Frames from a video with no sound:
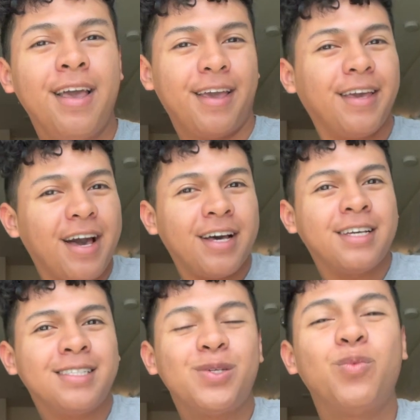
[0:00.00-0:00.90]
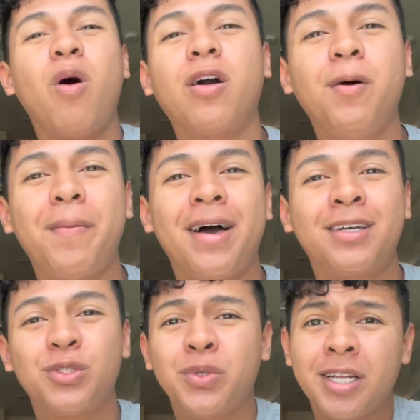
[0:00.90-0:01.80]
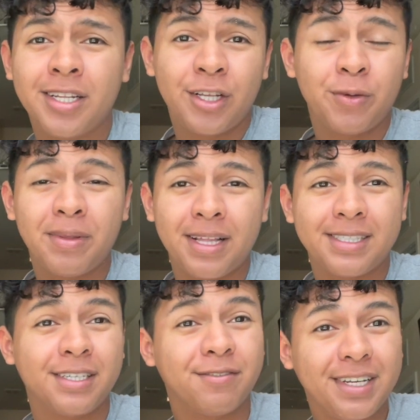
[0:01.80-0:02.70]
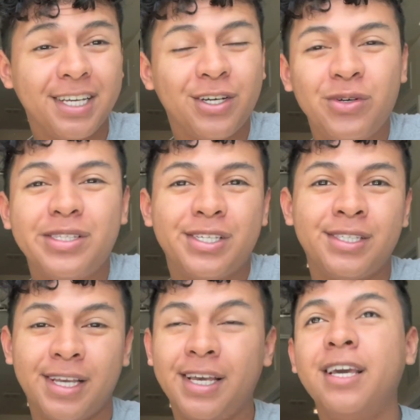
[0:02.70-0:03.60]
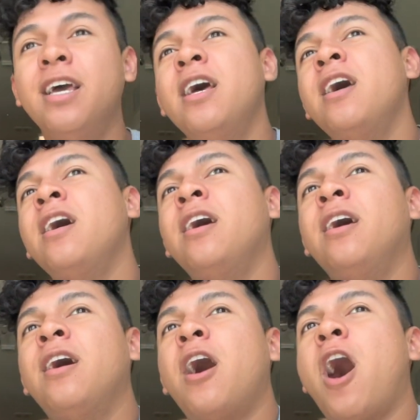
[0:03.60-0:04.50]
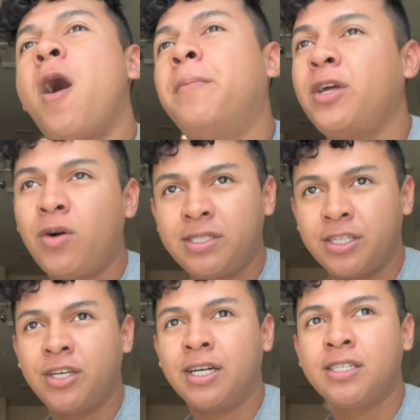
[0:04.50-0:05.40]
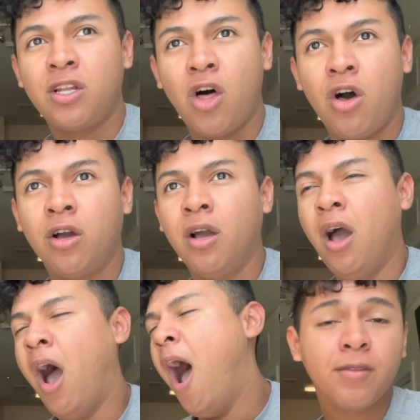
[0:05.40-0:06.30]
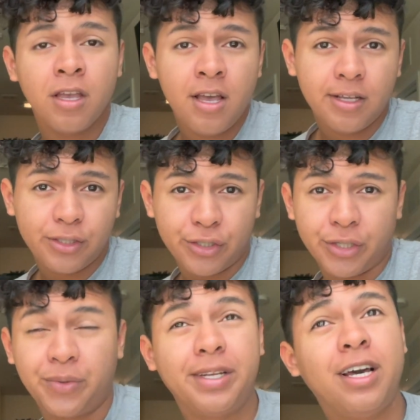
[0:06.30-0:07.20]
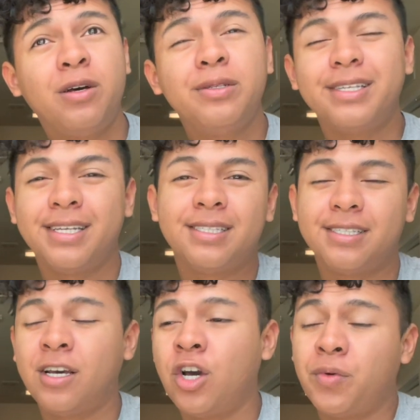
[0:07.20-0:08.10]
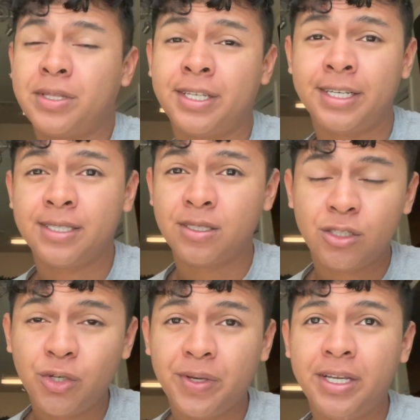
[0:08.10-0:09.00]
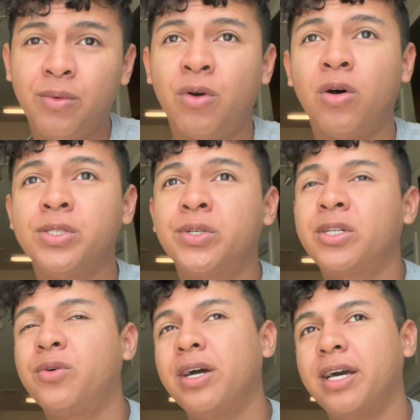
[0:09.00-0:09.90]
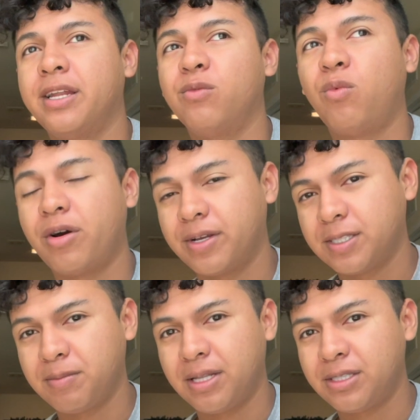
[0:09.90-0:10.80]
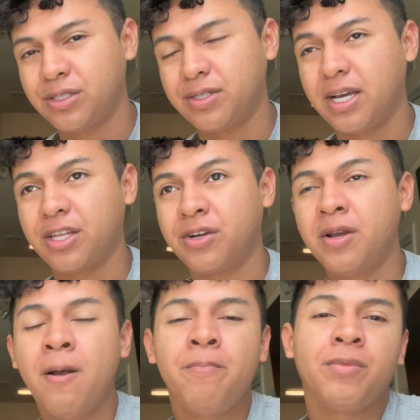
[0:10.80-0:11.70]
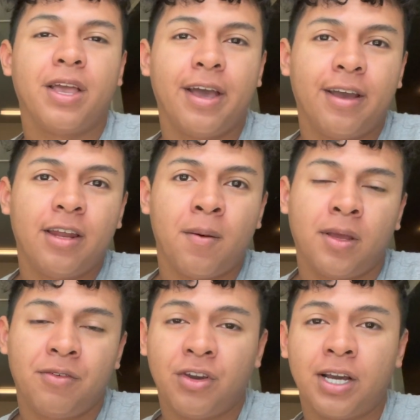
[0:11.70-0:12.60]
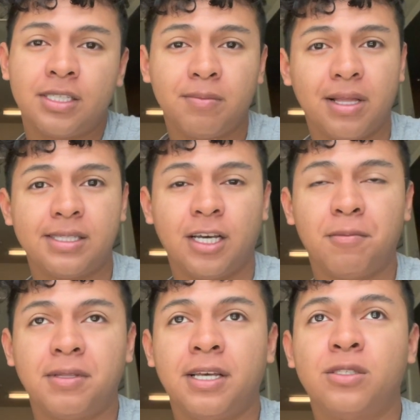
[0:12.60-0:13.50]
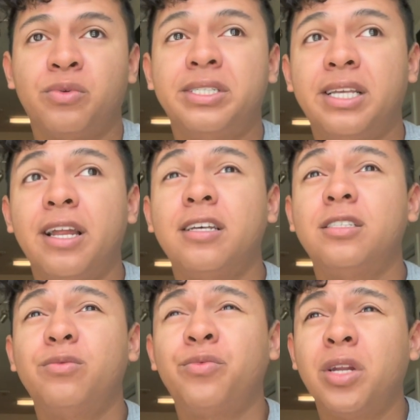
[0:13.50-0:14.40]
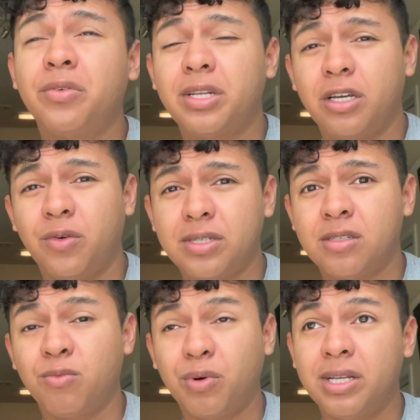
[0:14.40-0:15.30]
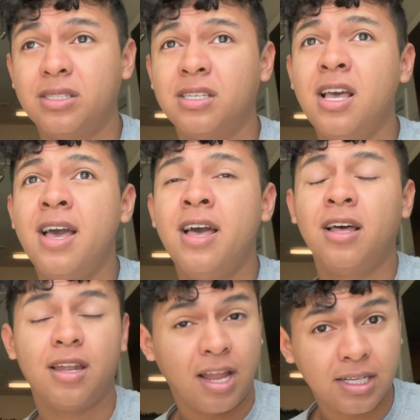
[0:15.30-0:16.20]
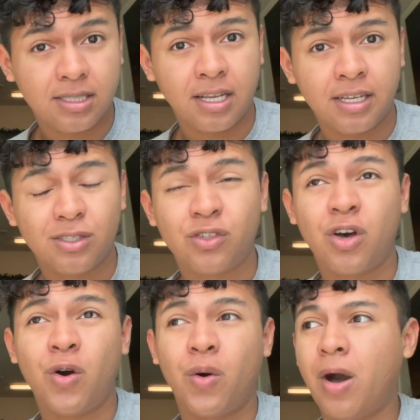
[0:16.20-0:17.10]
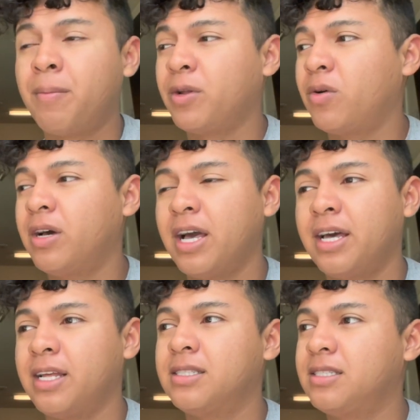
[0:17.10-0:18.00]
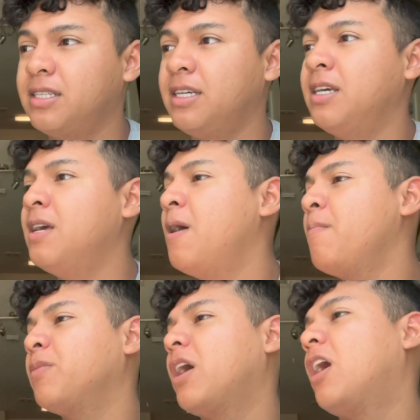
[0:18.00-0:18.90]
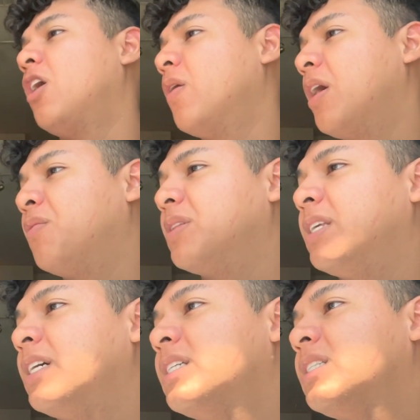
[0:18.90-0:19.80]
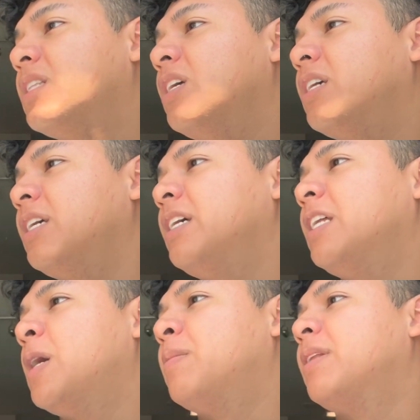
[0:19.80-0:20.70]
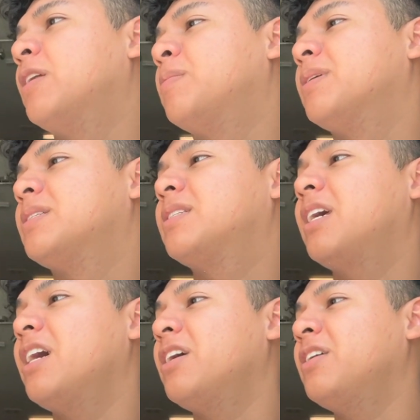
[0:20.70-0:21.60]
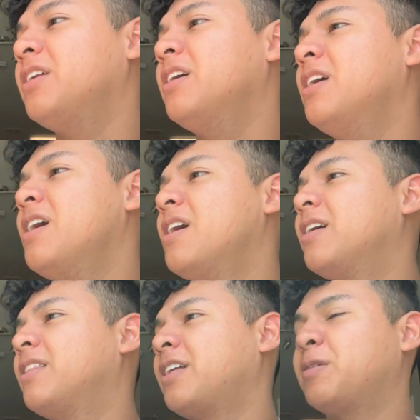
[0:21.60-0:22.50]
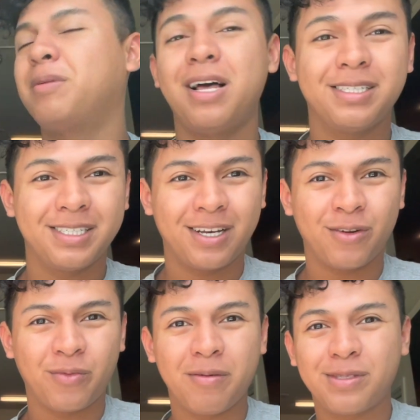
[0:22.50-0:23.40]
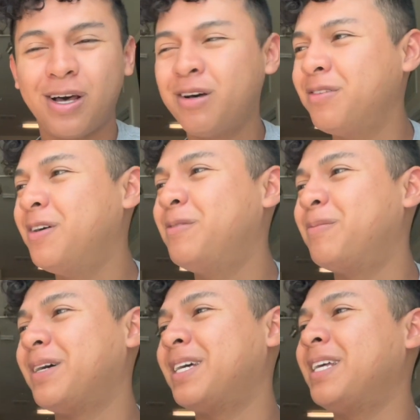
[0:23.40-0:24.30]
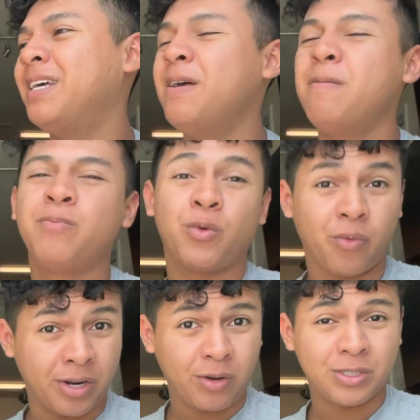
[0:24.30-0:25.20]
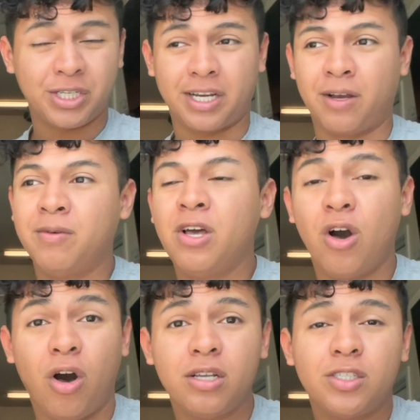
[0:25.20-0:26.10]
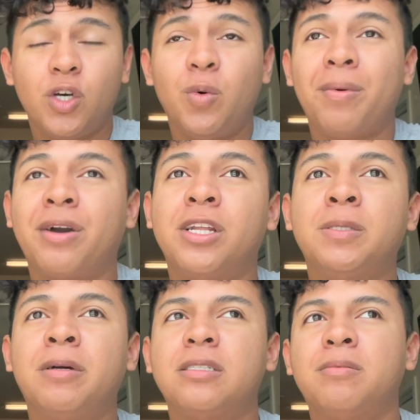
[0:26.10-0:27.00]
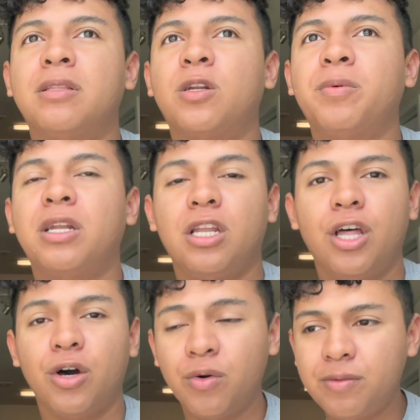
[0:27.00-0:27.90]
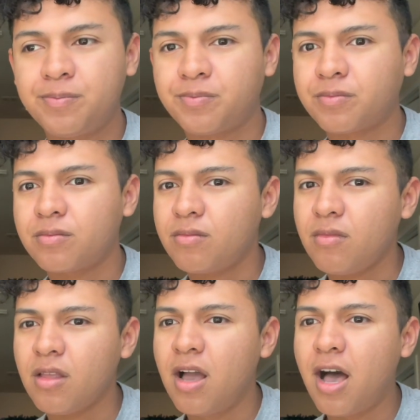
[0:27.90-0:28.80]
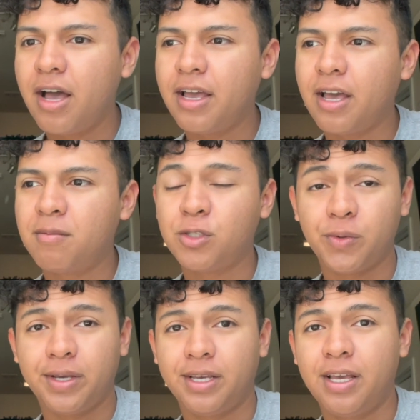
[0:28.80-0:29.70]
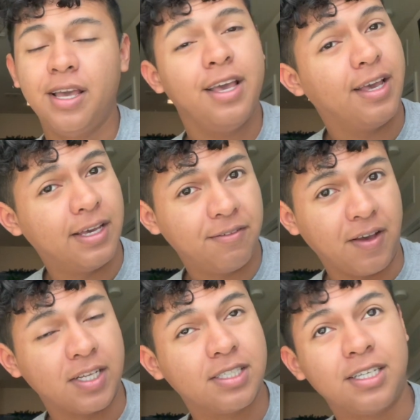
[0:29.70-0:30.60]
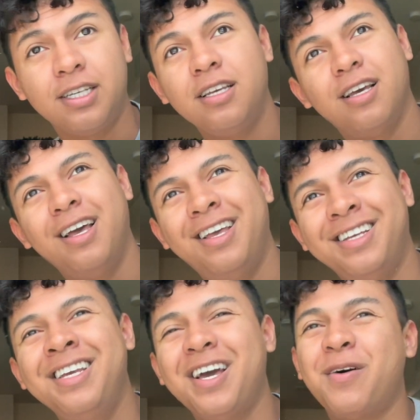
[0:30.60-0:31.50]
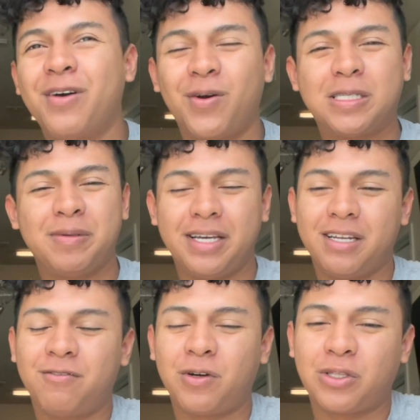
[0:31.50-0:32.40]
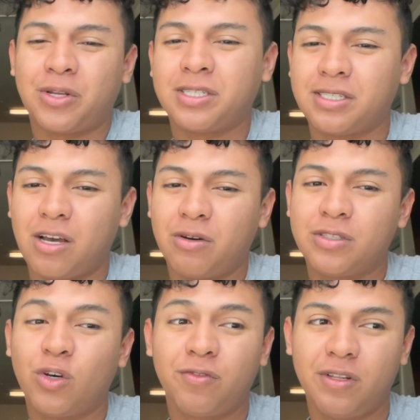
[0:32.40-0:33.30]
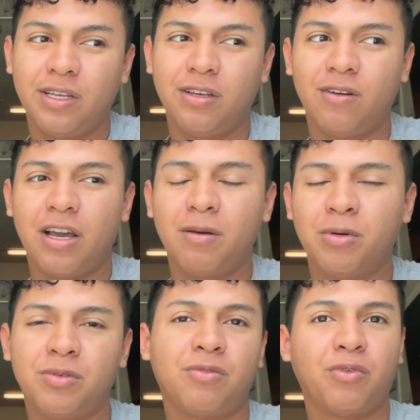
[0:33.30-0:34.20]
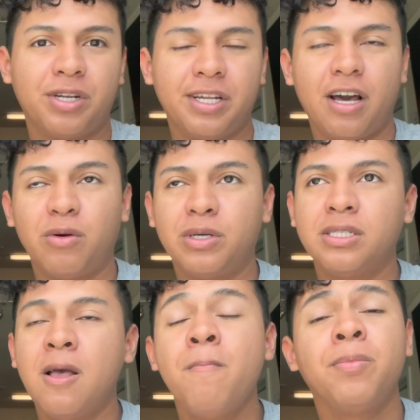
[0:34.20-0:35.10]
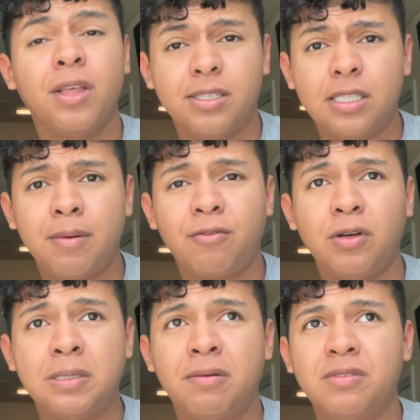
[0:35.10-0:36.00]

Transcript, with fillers: Hey guys, welcome back to another New Plenty video. Today, I'm gonna go and take you guys along to the greenhouse and see how everything is doing. We're also gonna go ahead and water some plants together, and I'm gonna give you guys some plenty updates. We did have some really, really aggressive winds last night, so I'm gonna go ahead and see how everything is looking. I'm a little bit scared that the plastic got ripped off, but we're gonna go and check it out. Also, my energy might seem a little bit low. I am doing a fasting. I'm not going to be eating for thirty-six hours. Hopefully I can push for forty-eight hours. This isn't my first time.